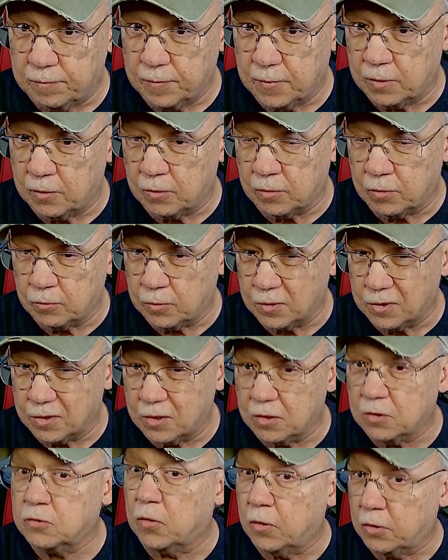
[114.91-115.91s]
In other words,
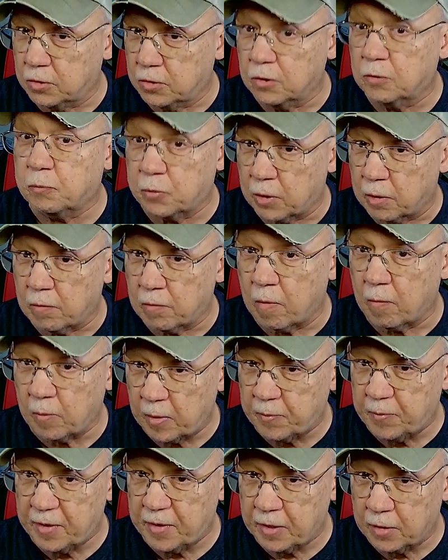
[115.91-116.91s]
it's going to
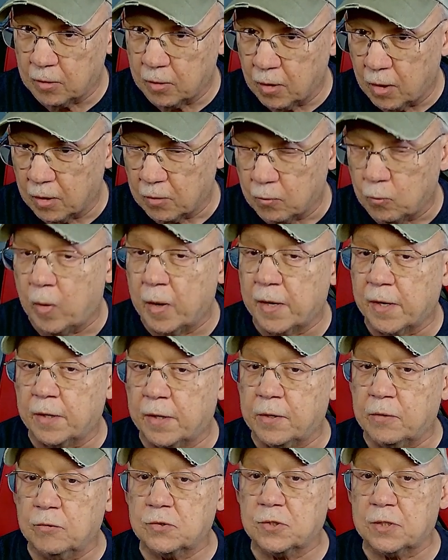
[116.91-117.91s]
probably be clogged. Why are
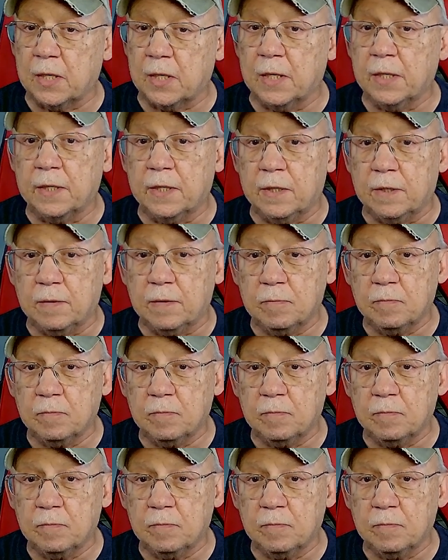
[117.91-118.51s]
you selling it?